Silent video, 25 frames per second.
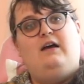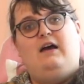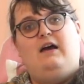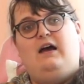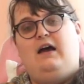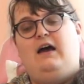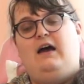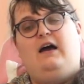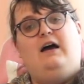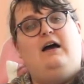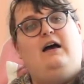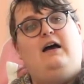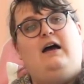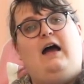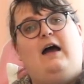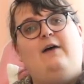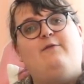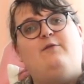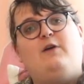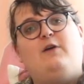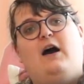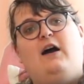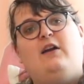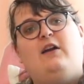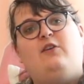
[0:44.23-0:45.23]

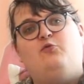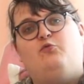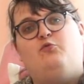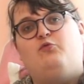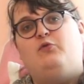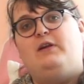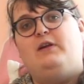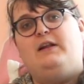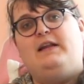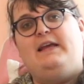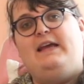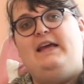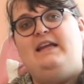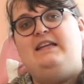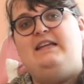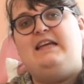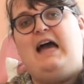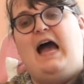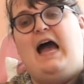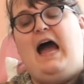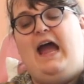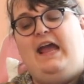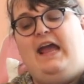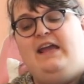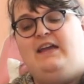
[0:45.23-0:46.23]
I've gotten really into
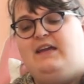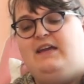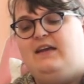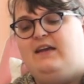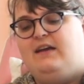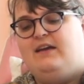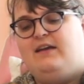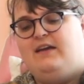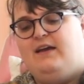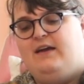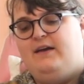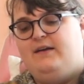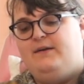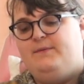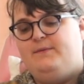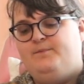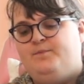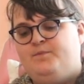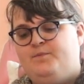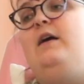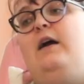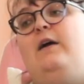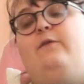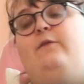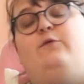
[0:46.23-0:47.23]
hiking again.
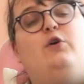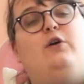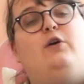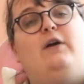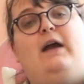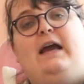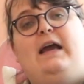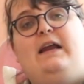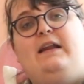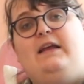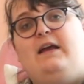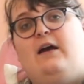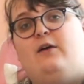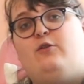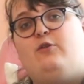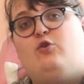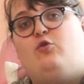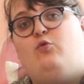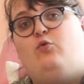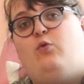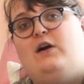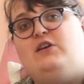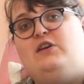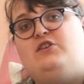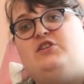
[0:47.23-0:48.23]
If there are any other
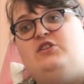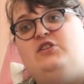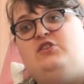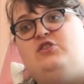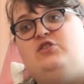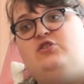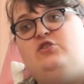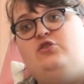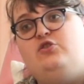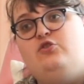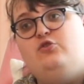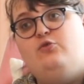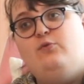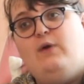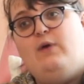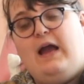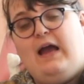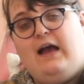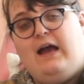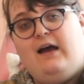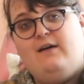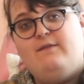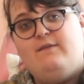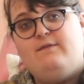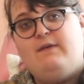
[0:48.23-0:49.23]
questions you
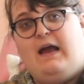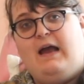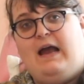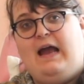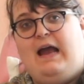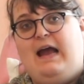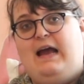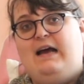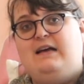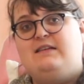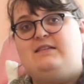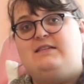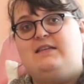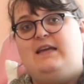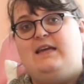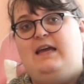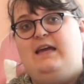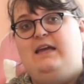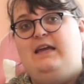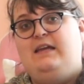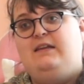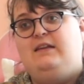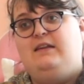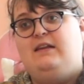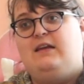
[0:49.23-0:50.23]
have, ask
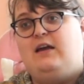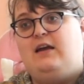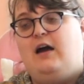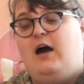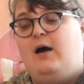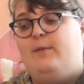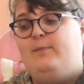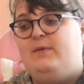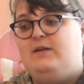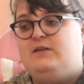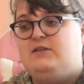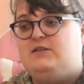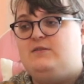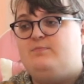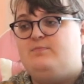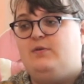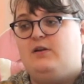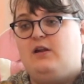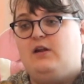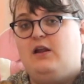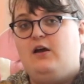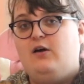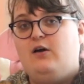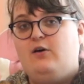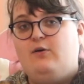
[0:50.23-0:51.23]
in the comments
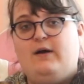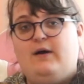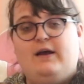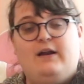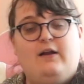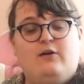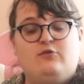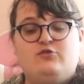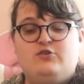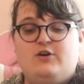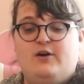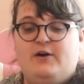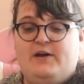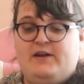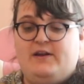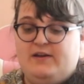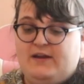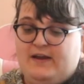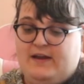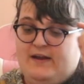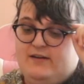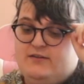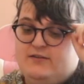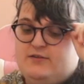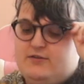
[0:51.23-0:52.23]
below and I'll try to
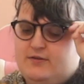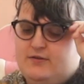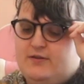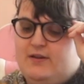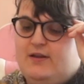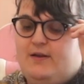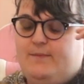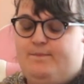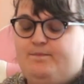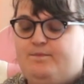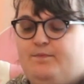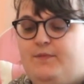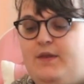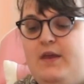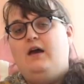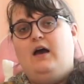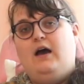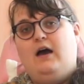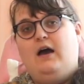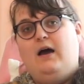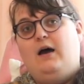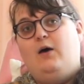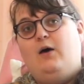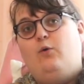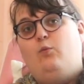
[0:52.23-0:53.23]
answer them.
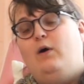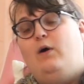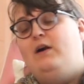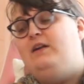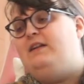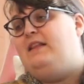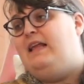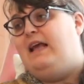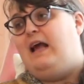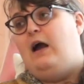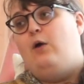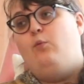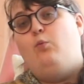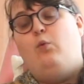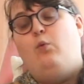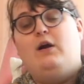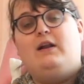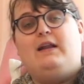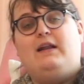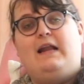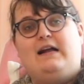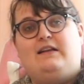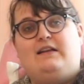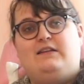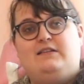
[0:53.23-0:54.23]
One thing I
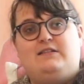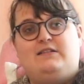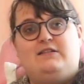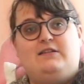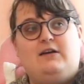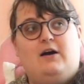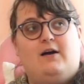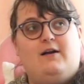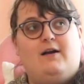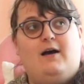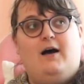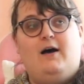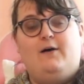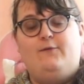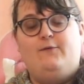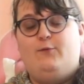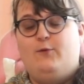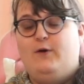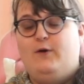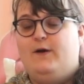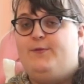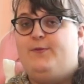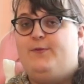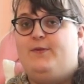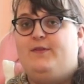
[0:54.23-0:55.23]
would like to start off
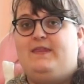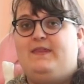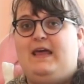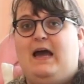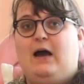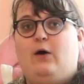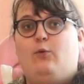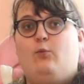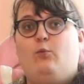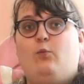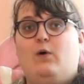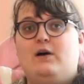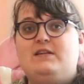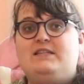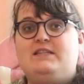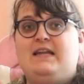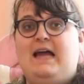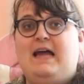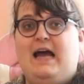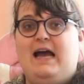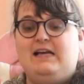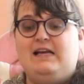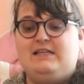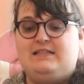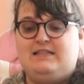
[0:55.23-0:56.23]
with that wasn't
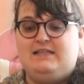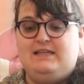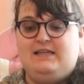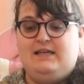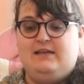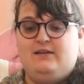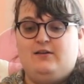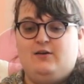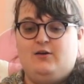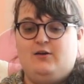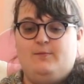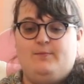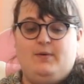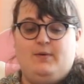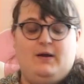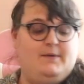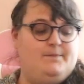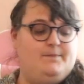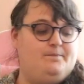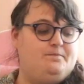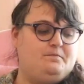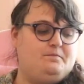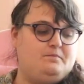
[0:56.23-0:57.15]
asked either, but